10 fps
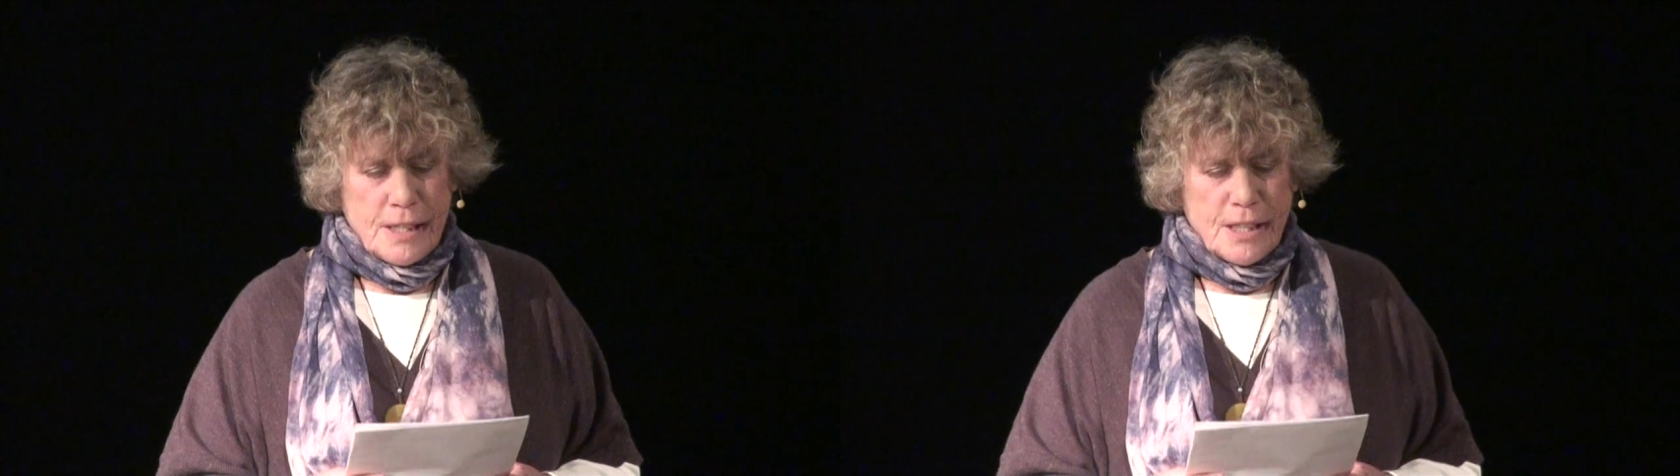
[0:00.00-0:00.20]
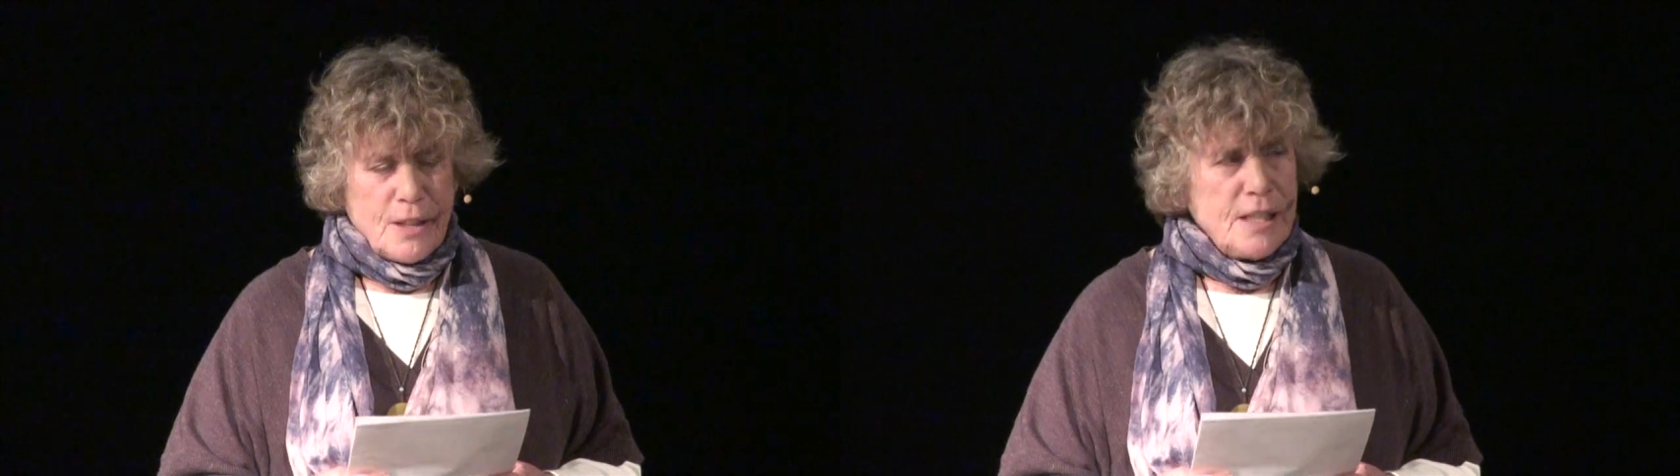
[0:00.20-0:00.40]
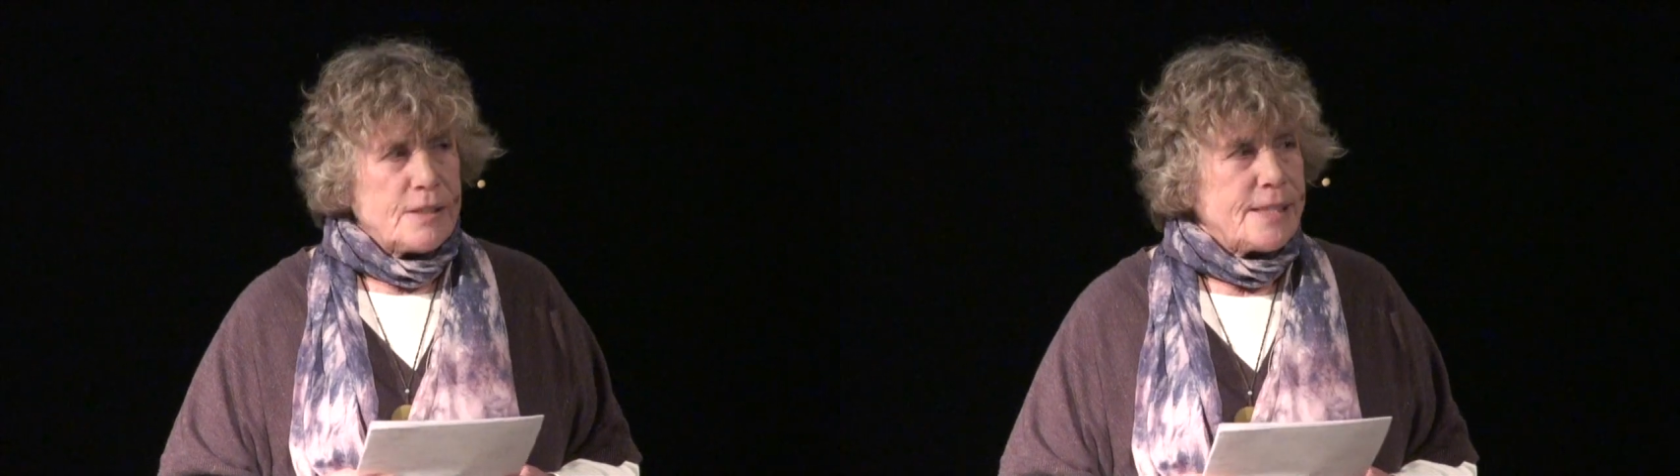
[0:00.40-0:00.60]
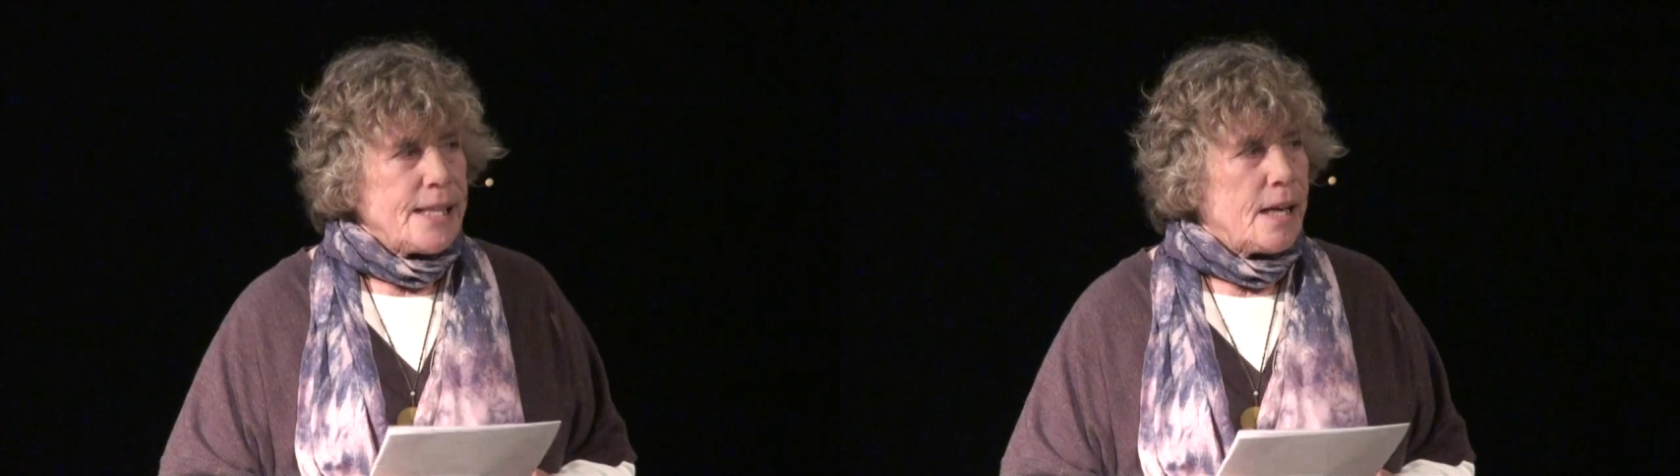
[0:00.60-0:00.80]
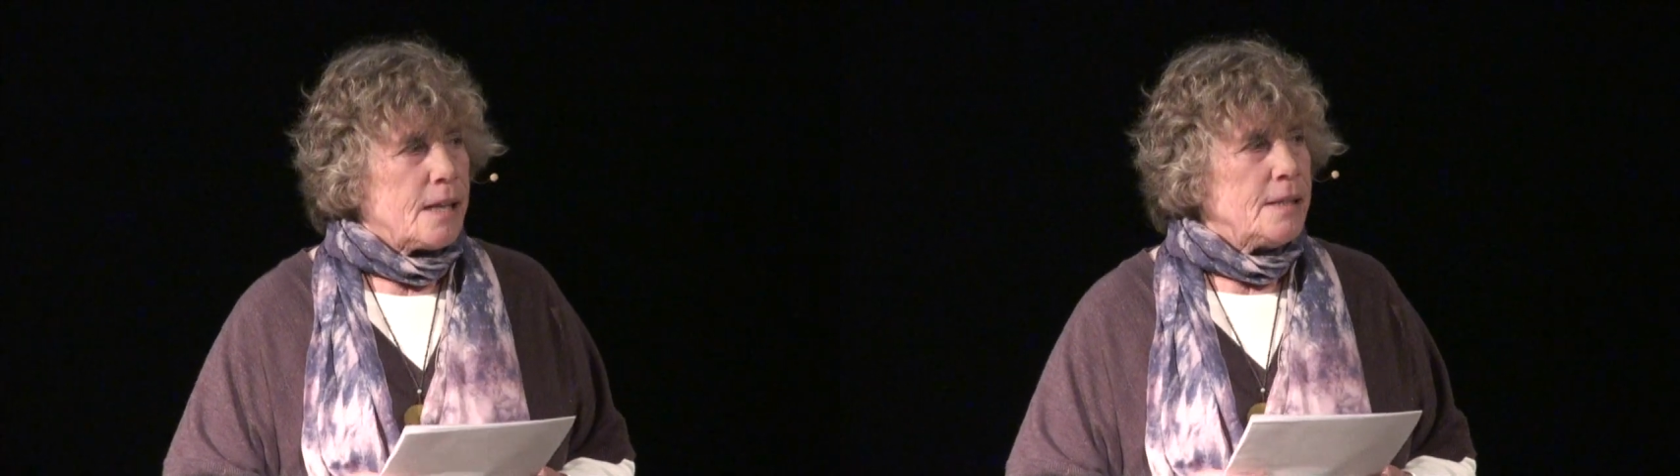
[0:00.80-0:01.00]

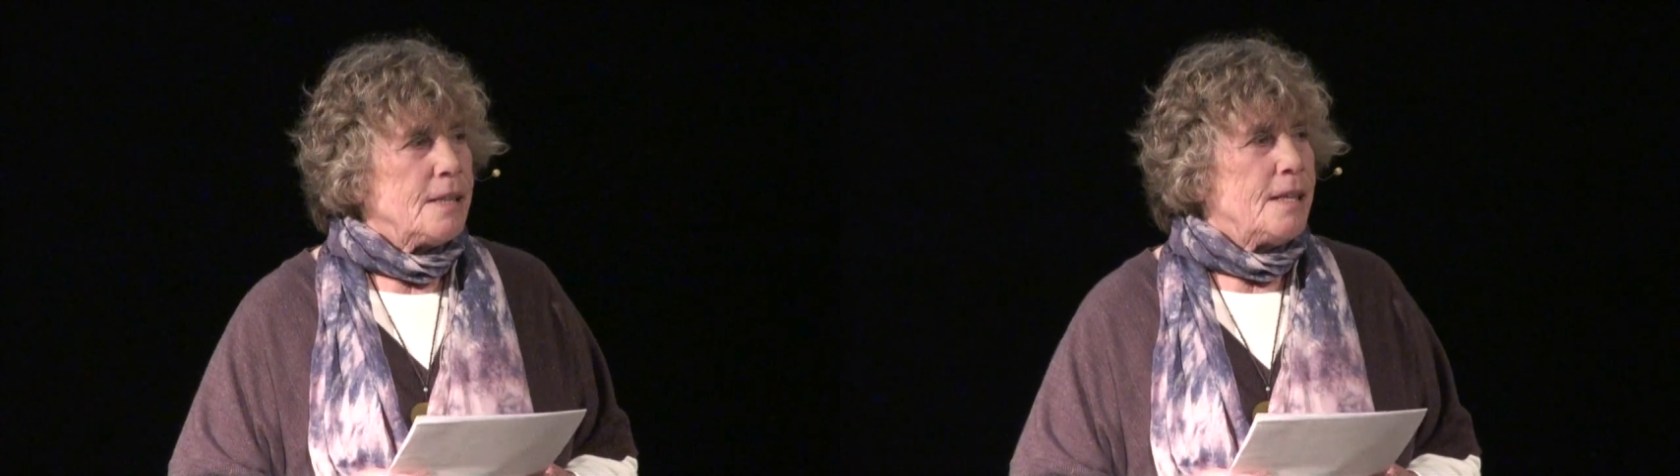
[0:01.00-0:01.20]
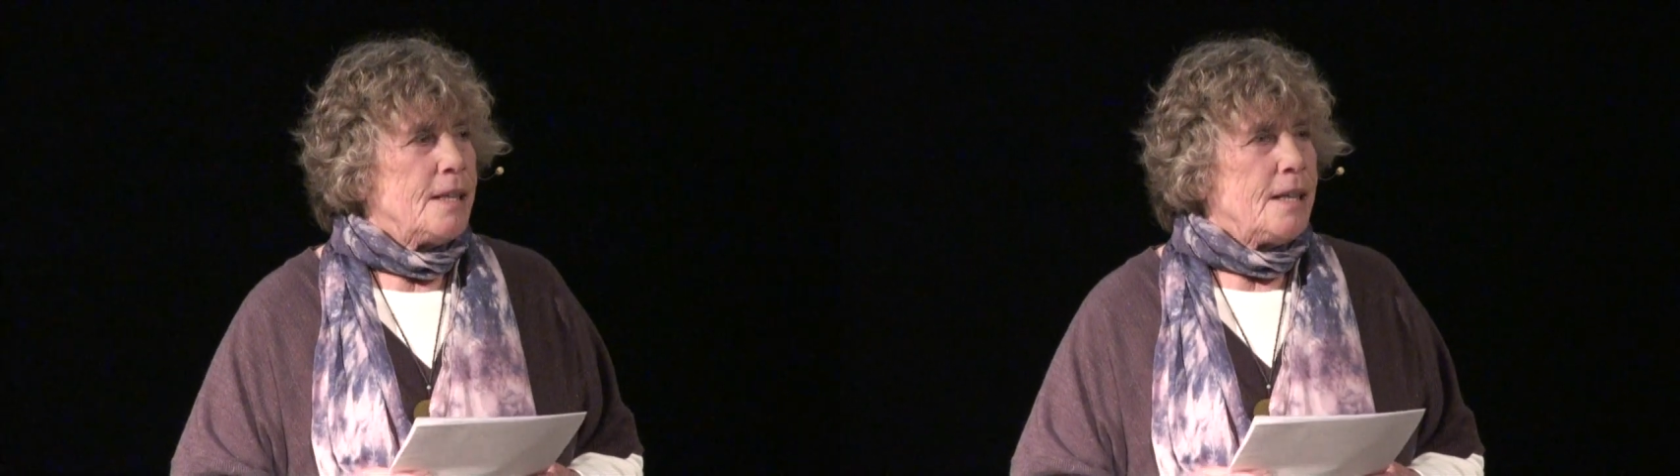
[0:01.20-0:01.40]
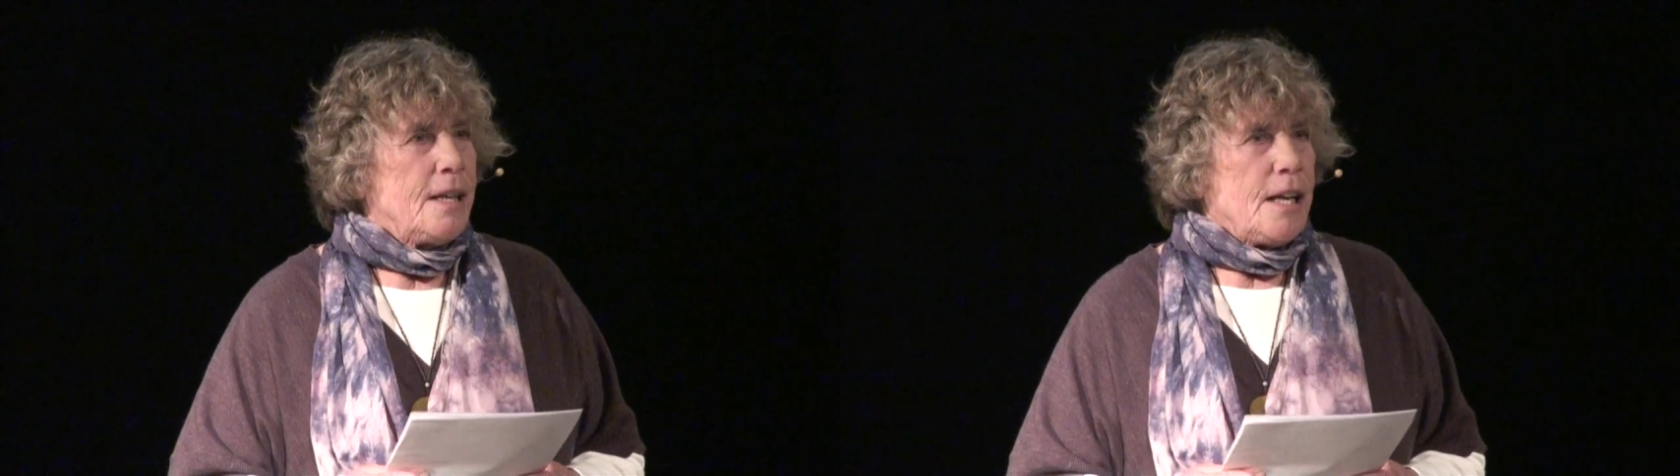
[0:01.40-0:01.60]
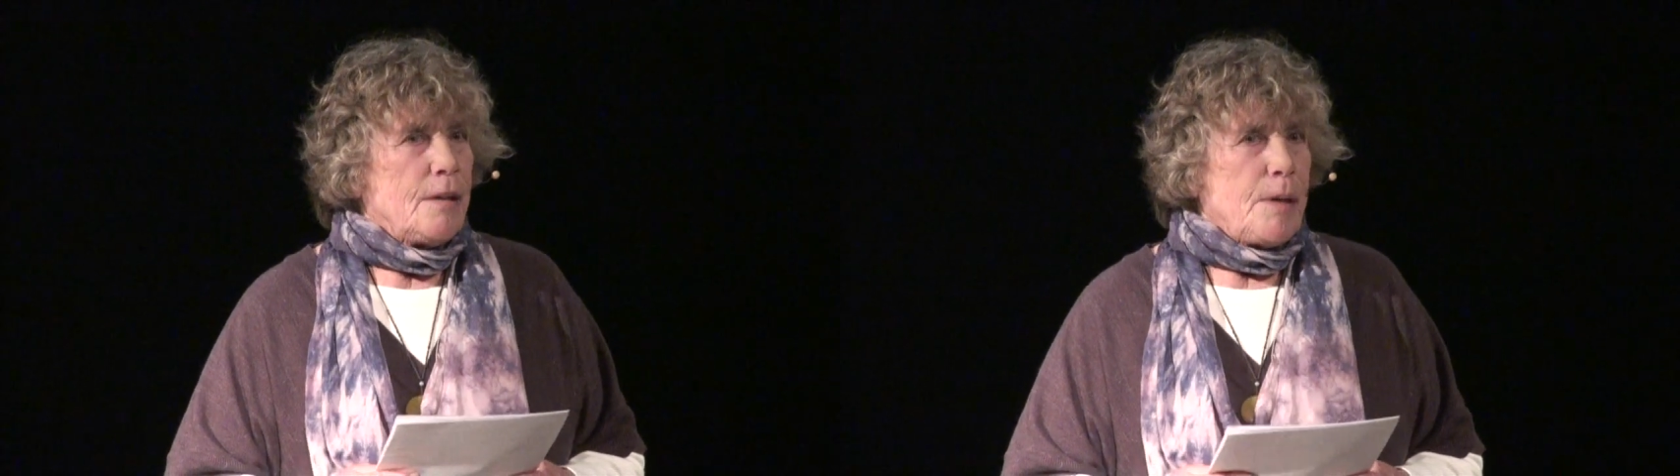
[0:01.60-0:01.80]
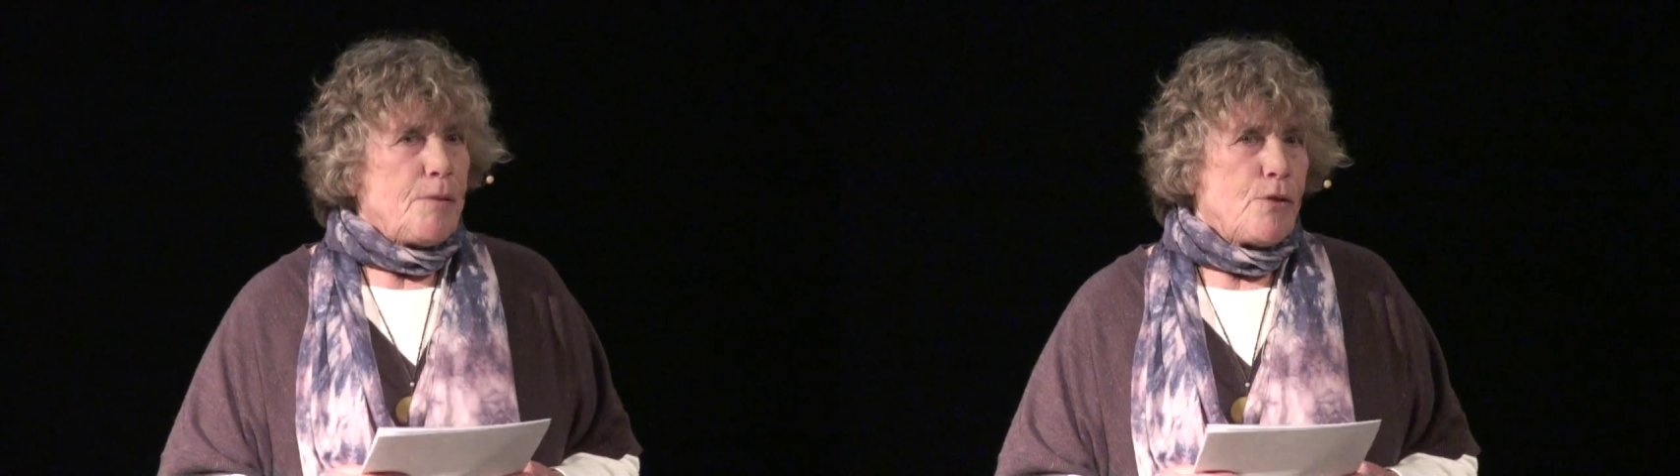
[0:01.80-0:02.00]
understand
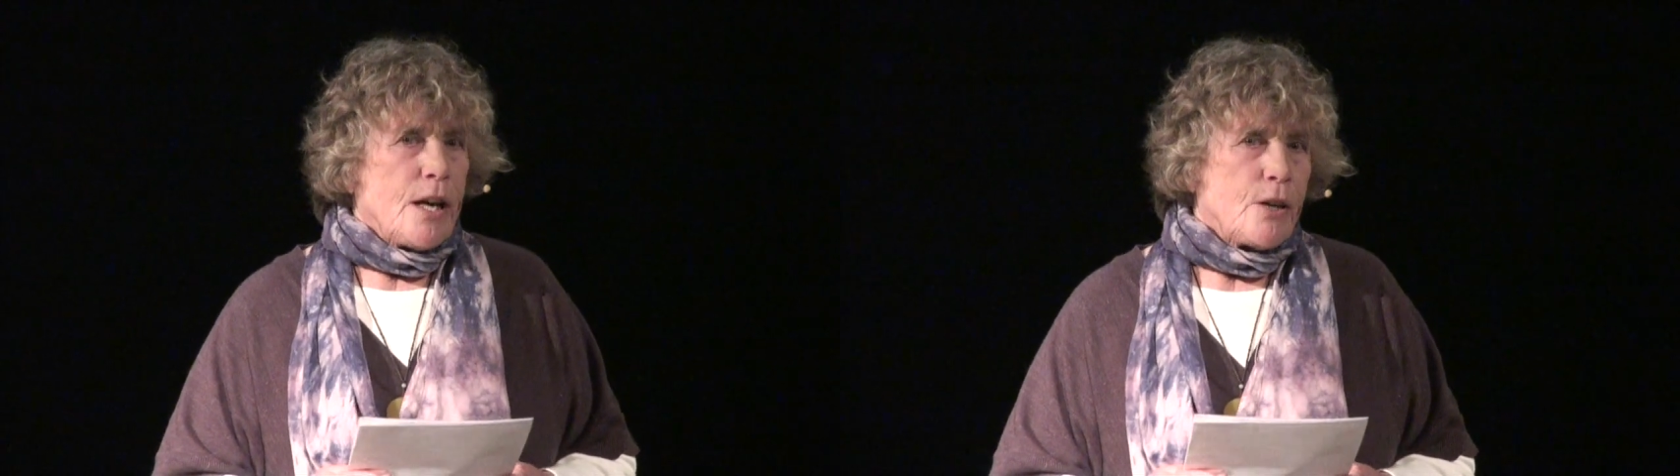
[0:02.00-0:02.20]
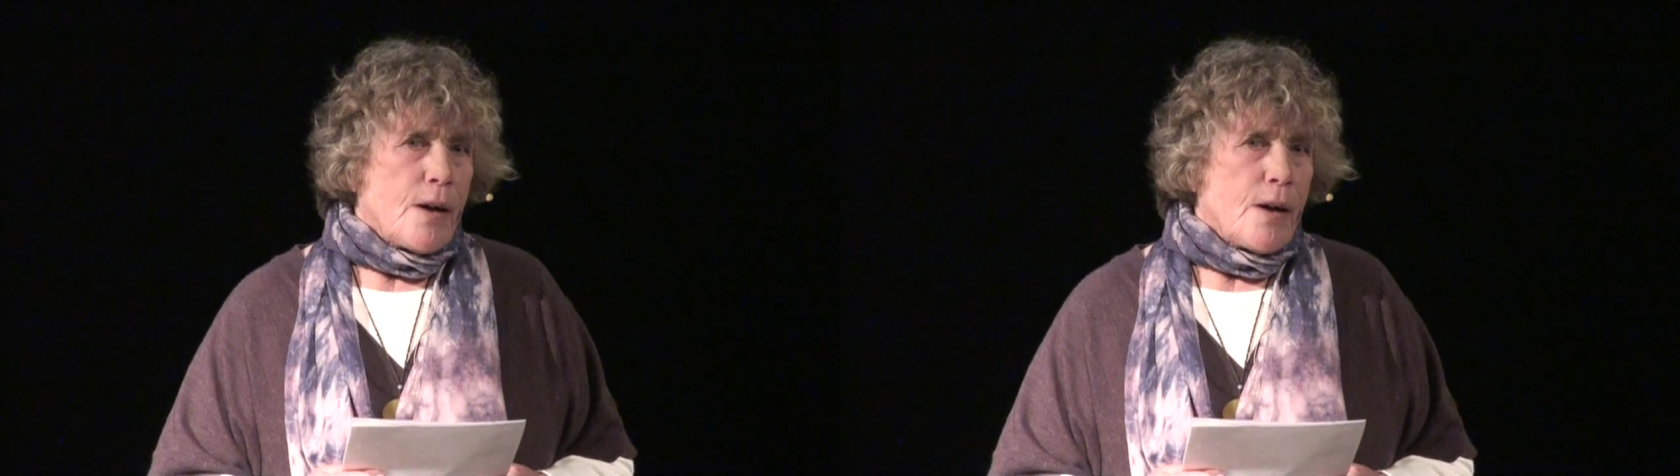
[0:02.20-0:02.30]
and maybe try and